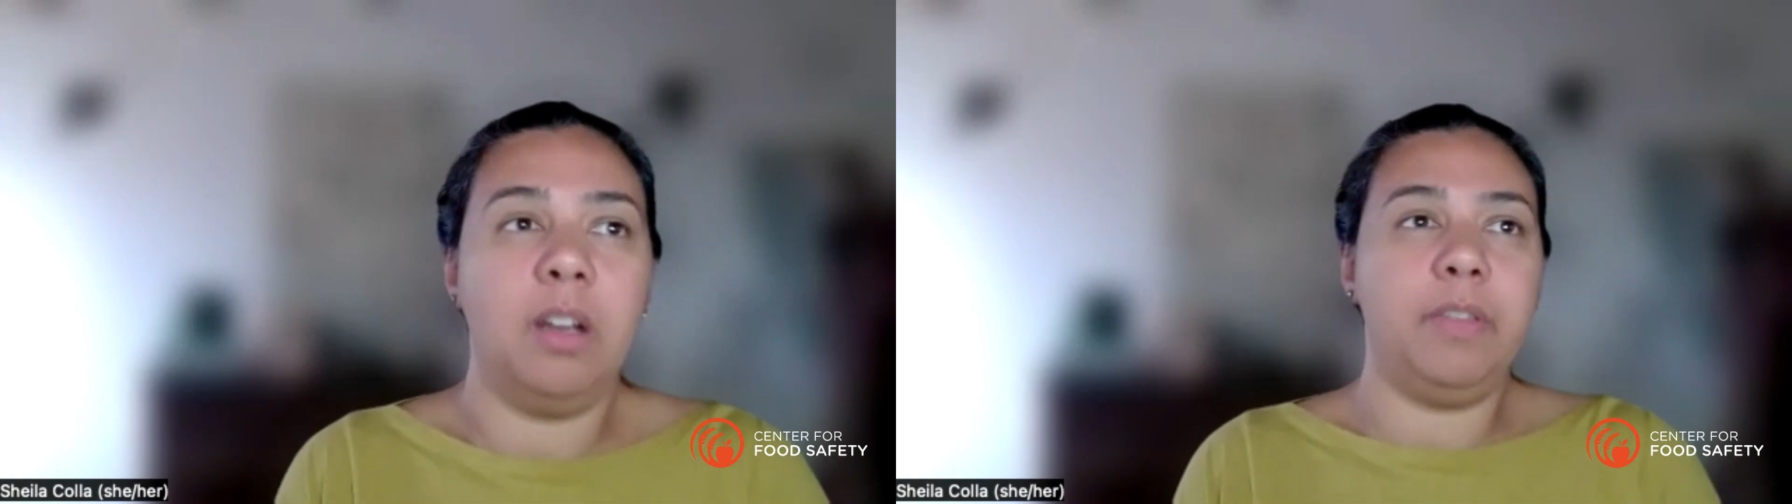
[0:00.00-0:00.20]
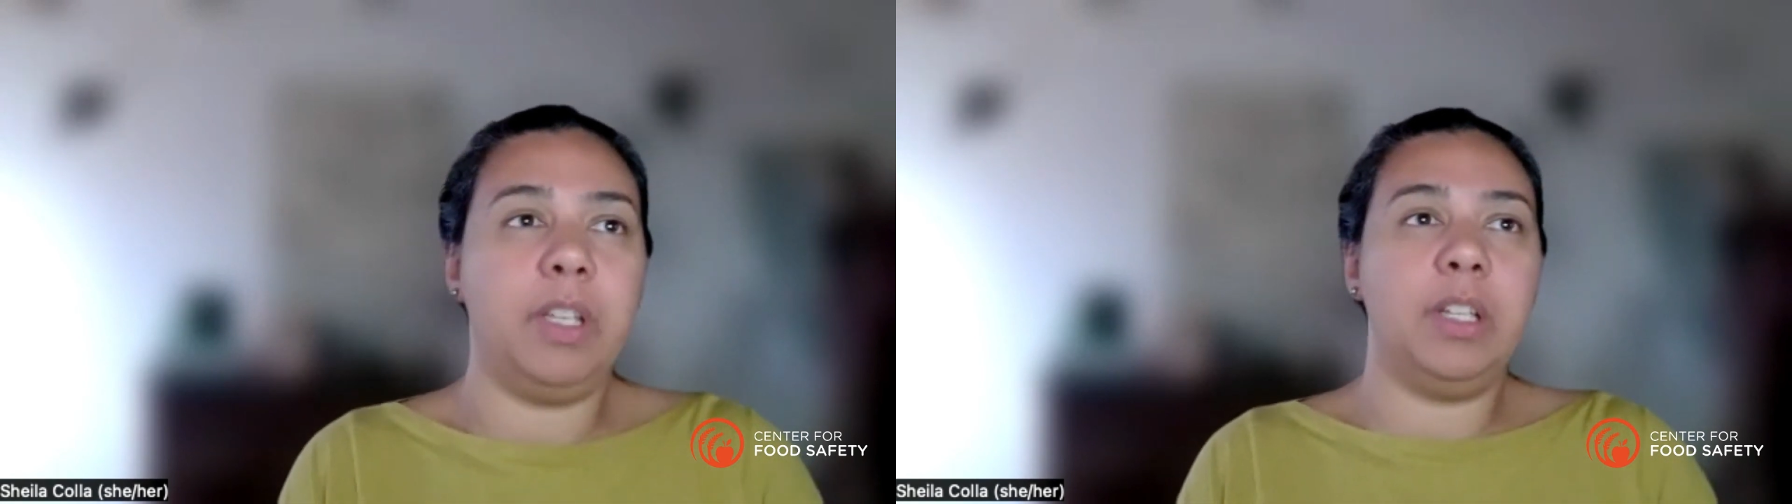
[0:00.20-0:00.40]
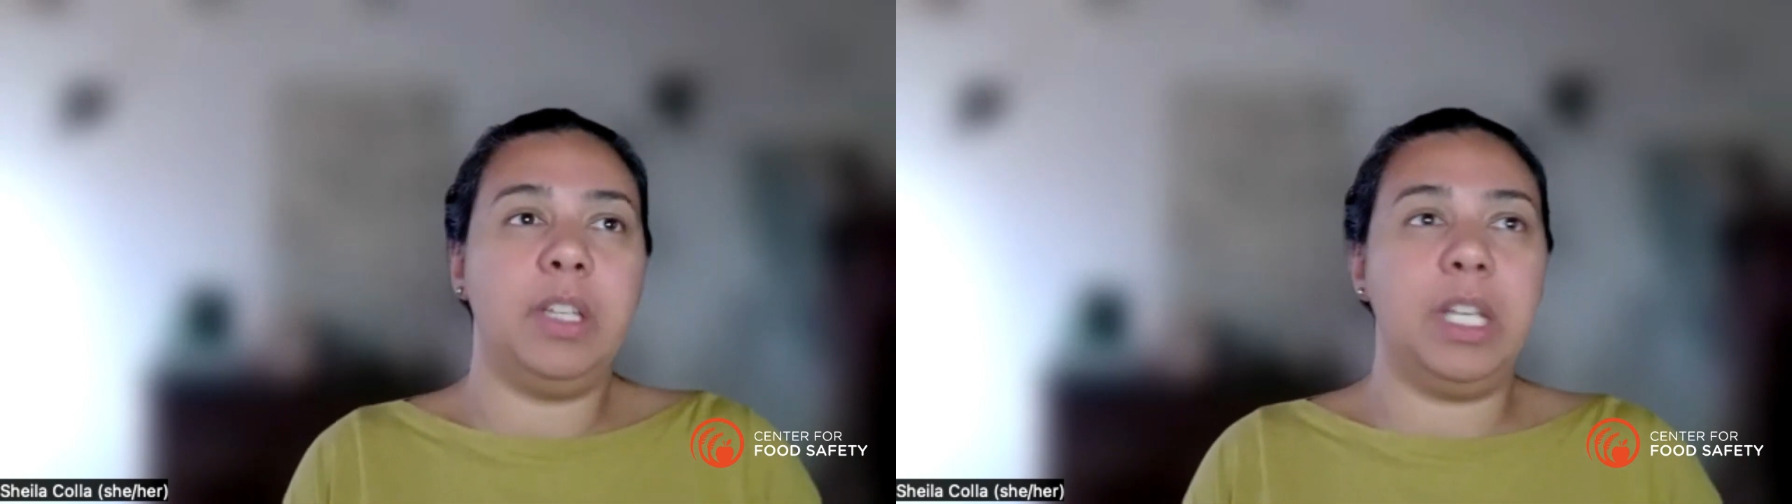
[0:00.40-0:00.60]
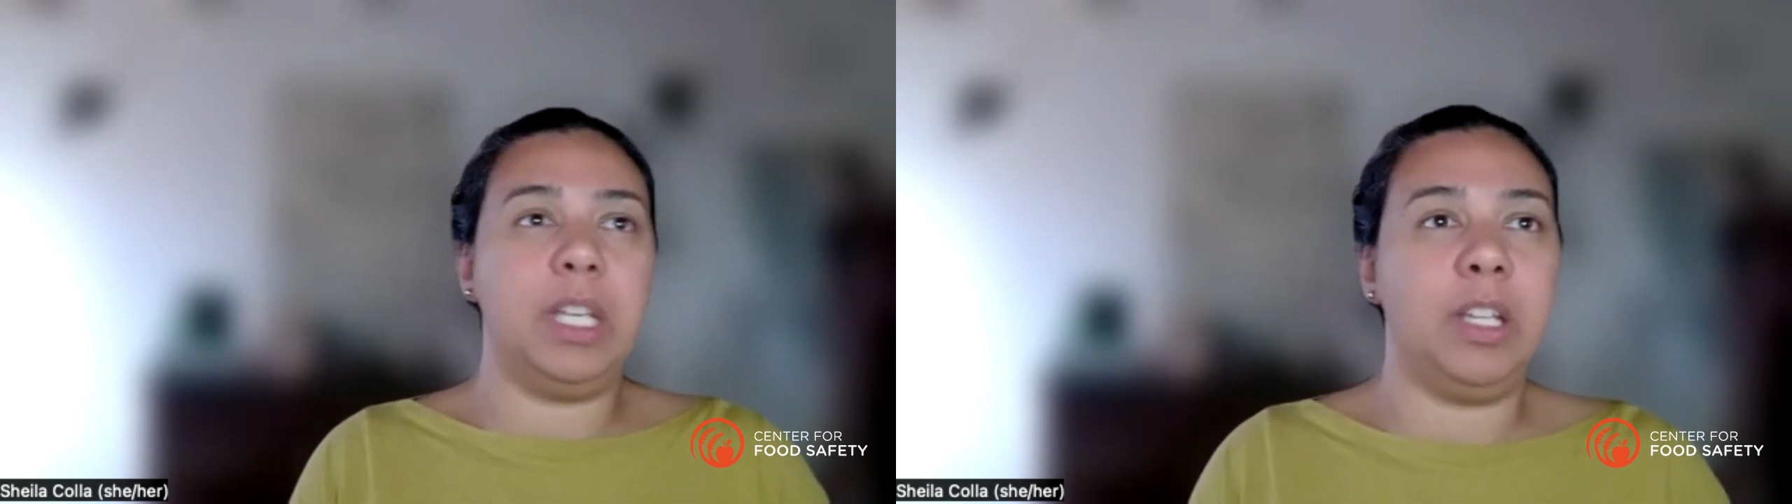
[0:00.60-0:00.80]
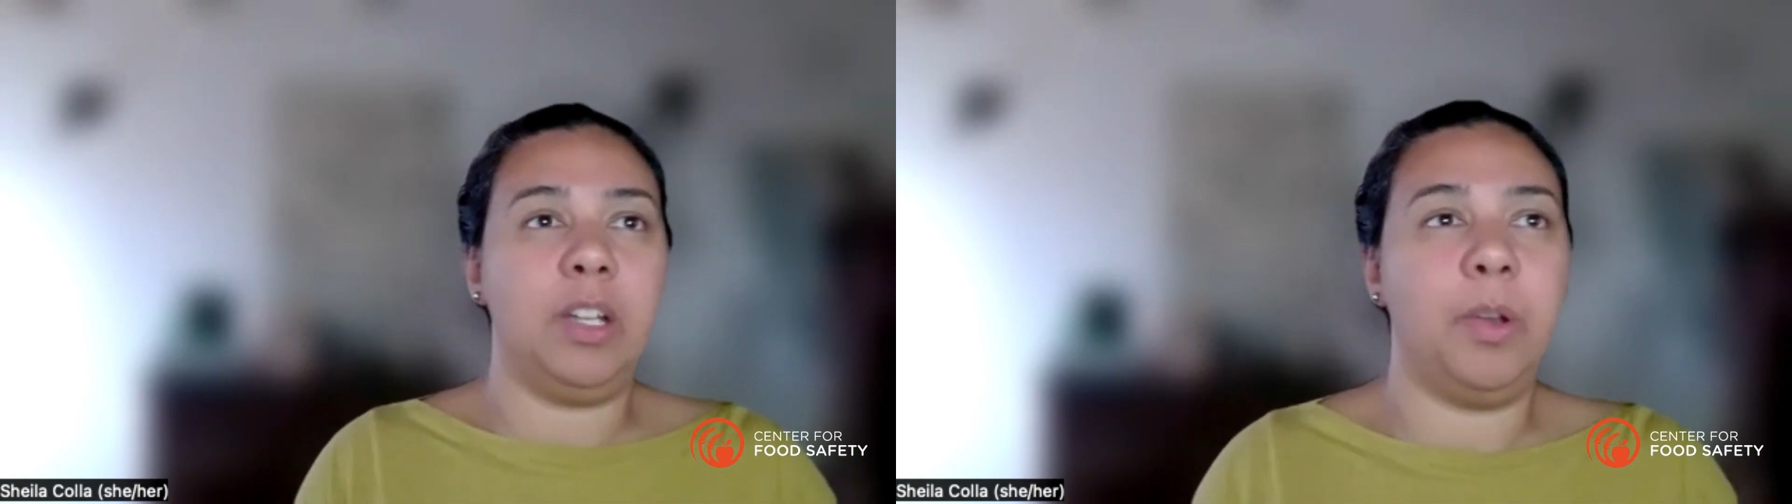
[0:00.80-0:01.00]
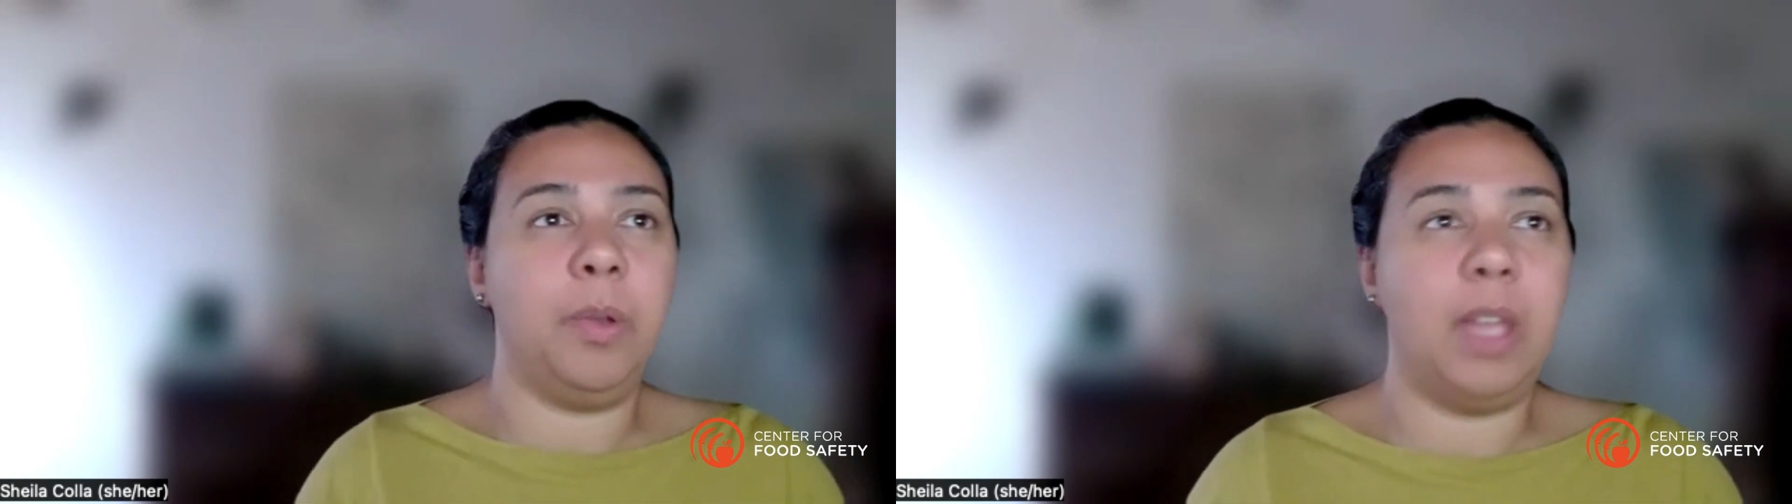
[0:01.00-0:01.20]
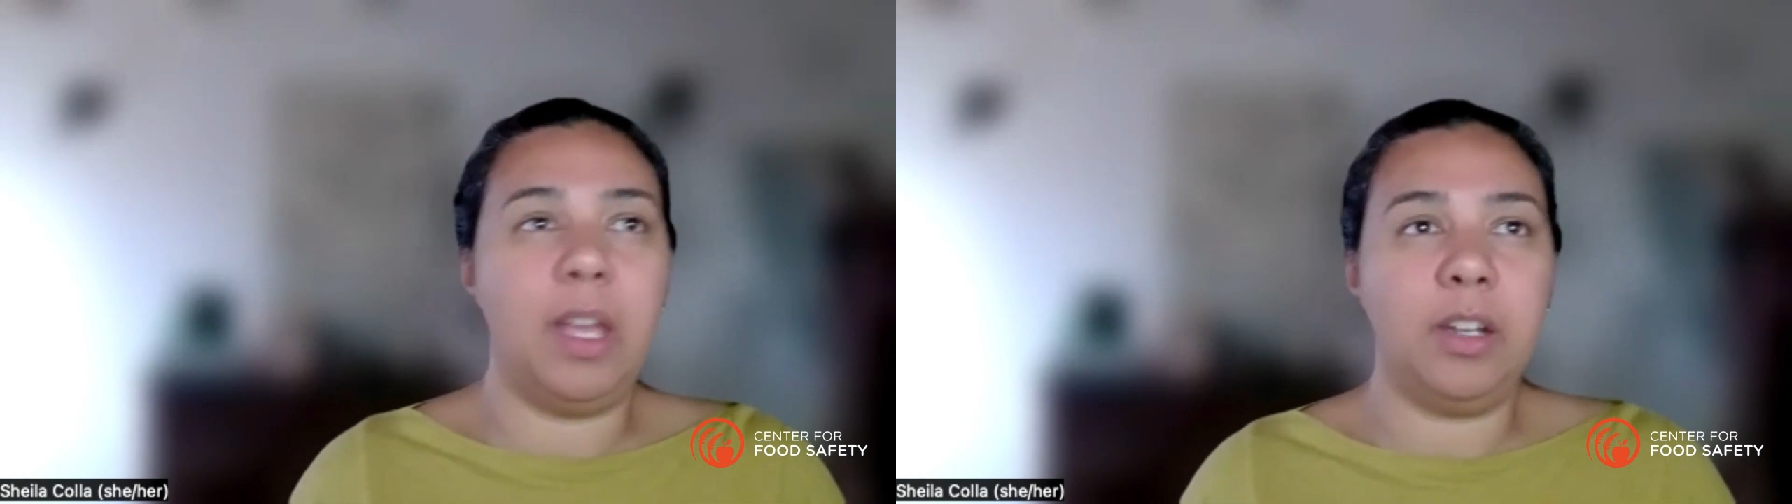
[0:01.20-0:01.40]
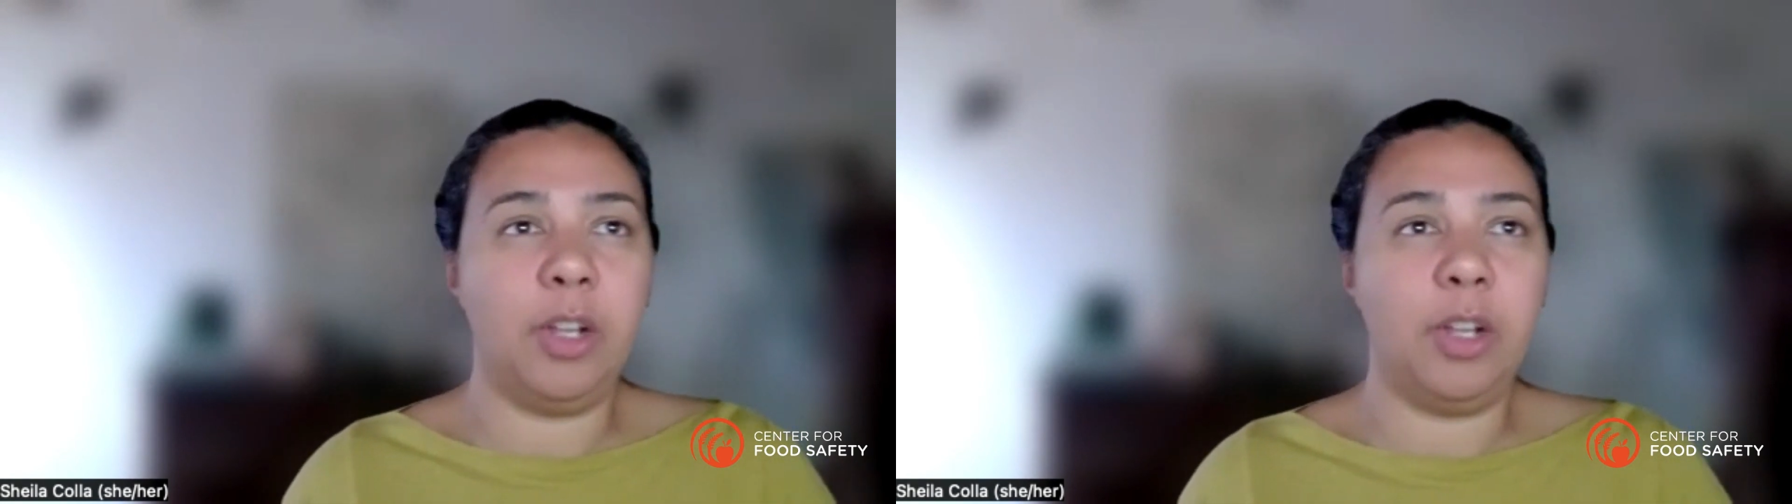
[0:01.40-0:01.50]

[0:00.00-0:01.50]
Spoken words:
field, like that